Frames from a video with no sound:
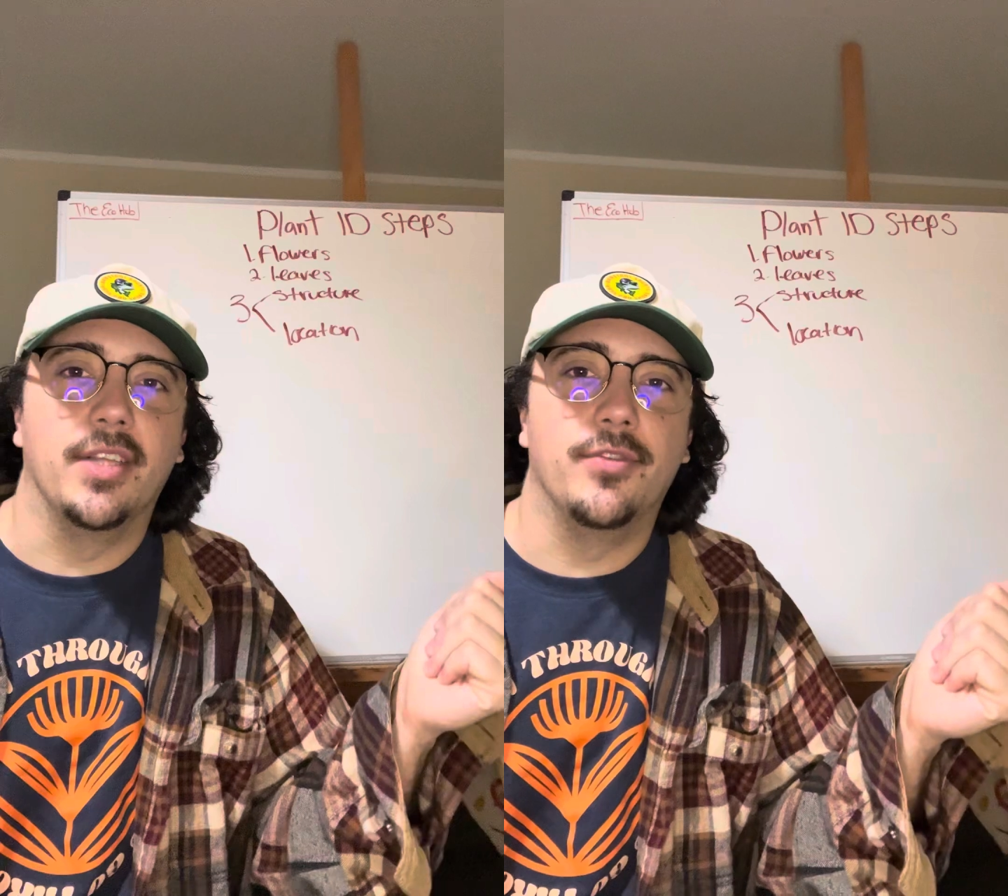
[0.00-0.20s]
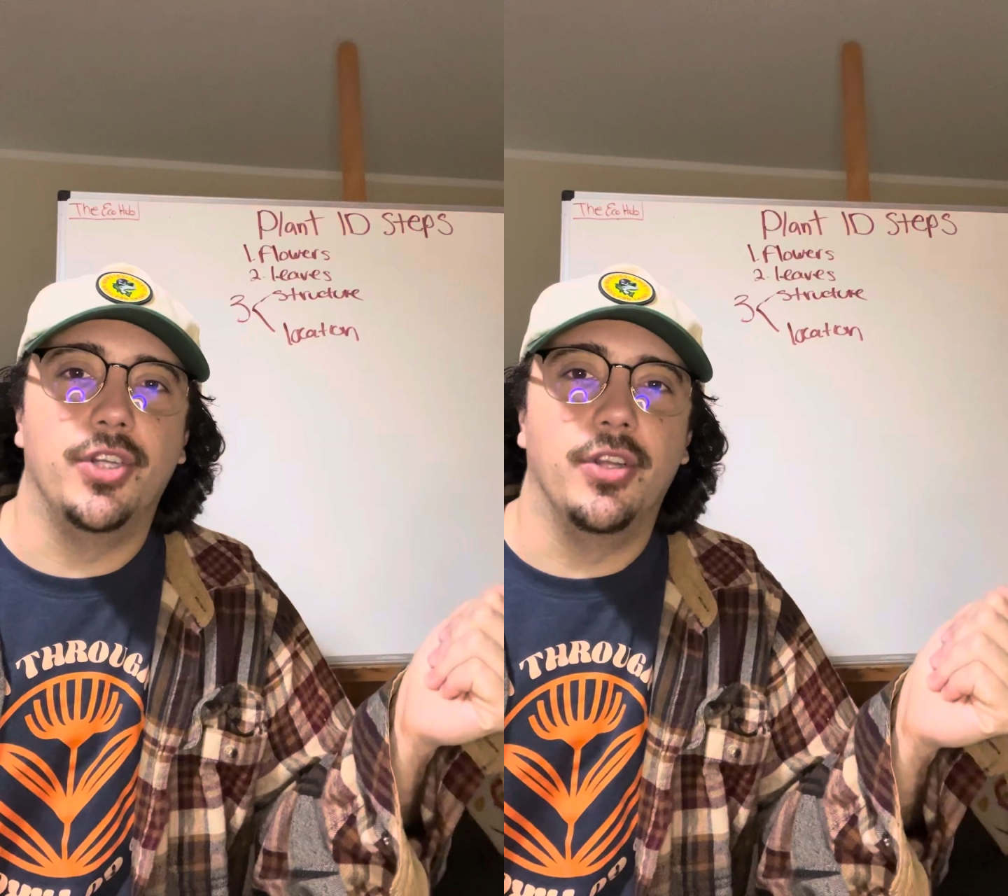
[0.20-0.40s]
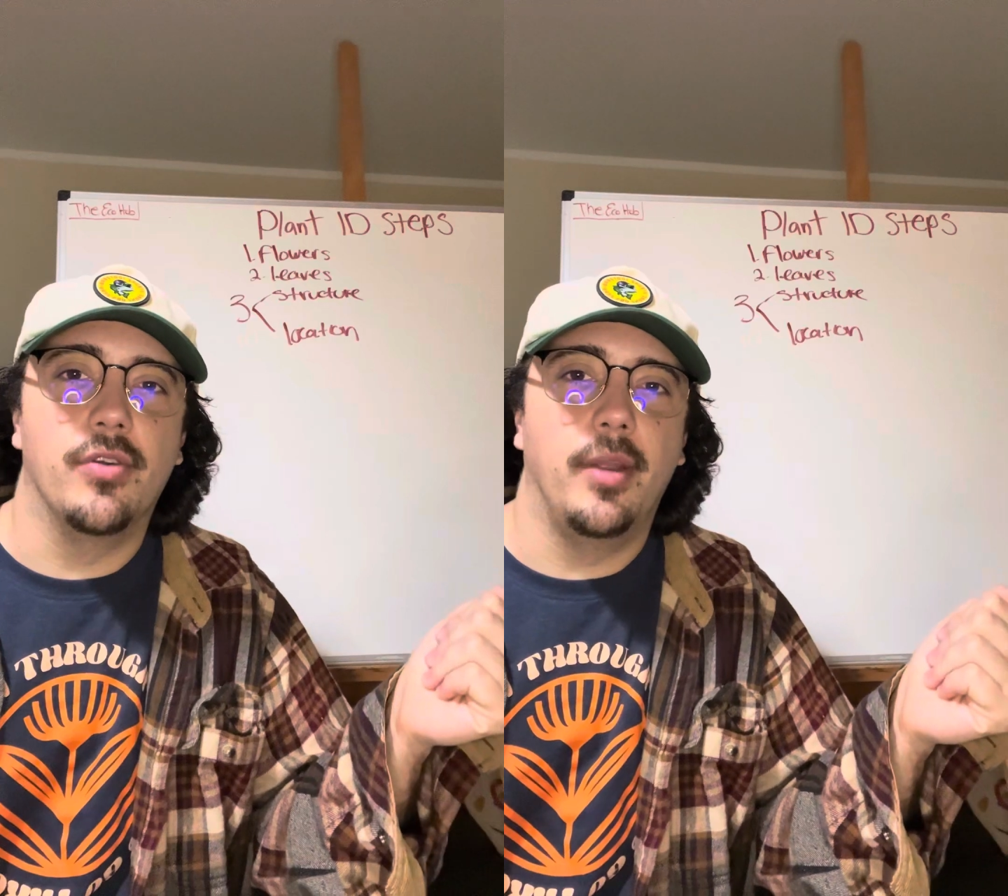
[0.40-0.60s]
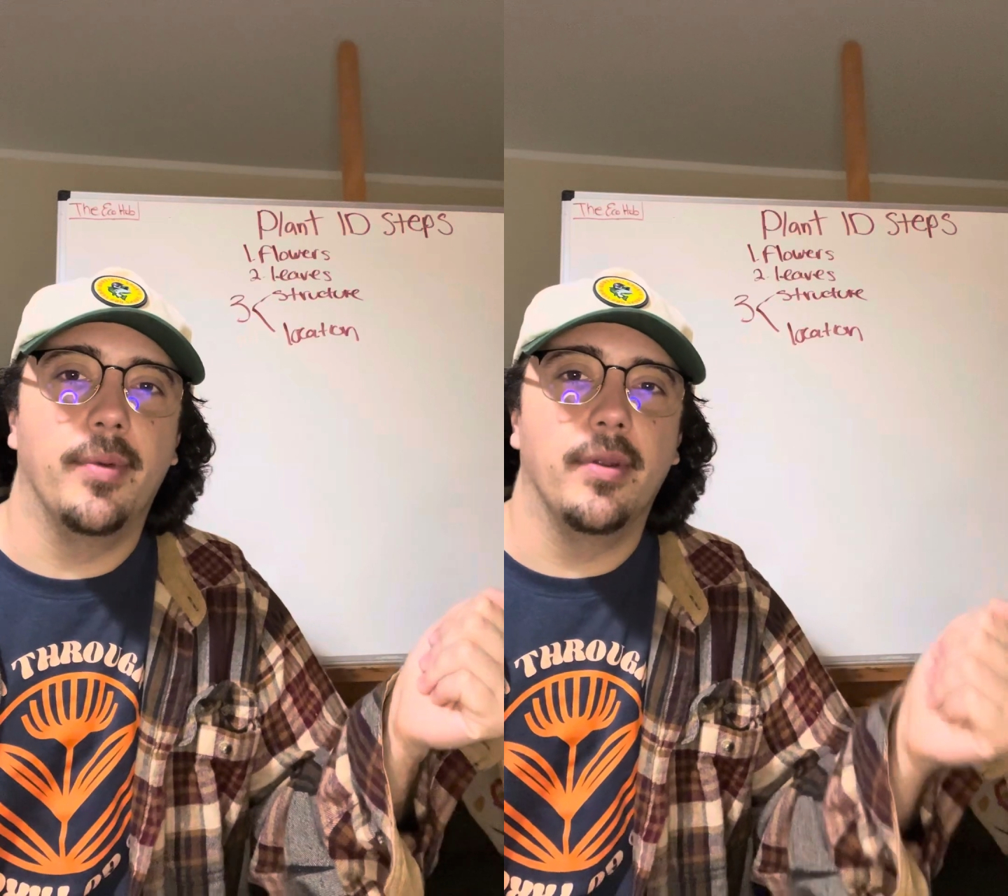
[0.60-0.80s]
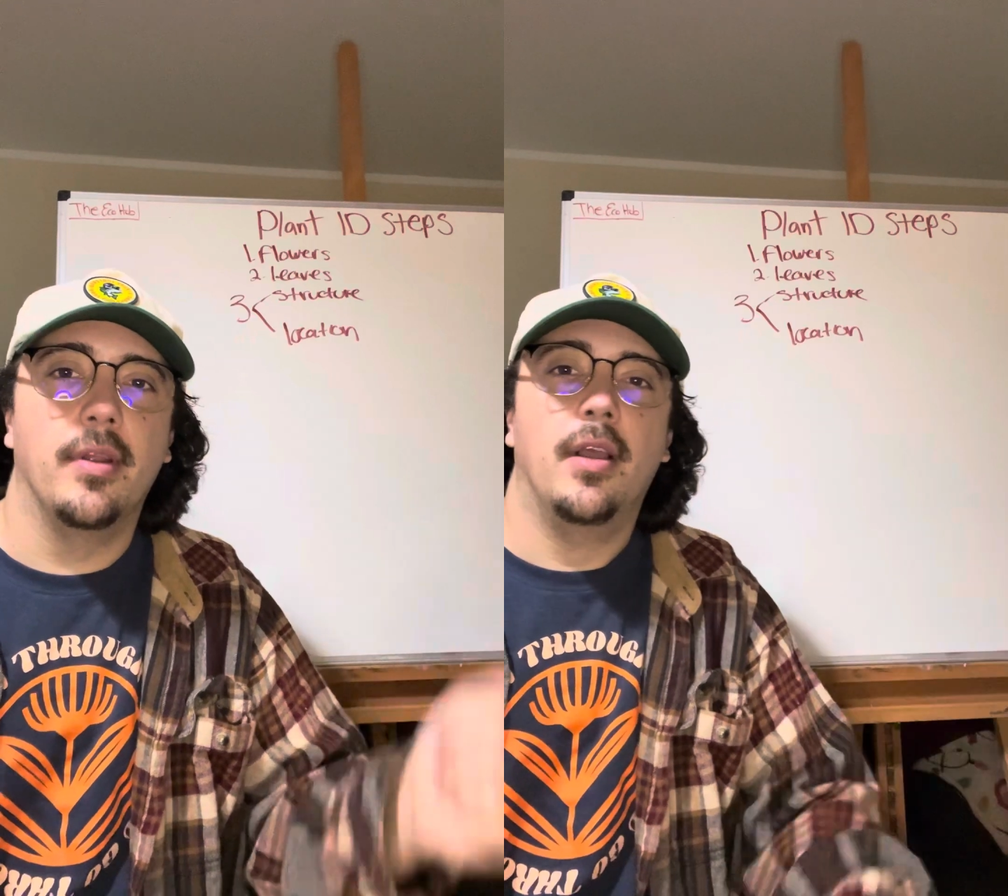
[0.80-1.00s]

Virginia creeper.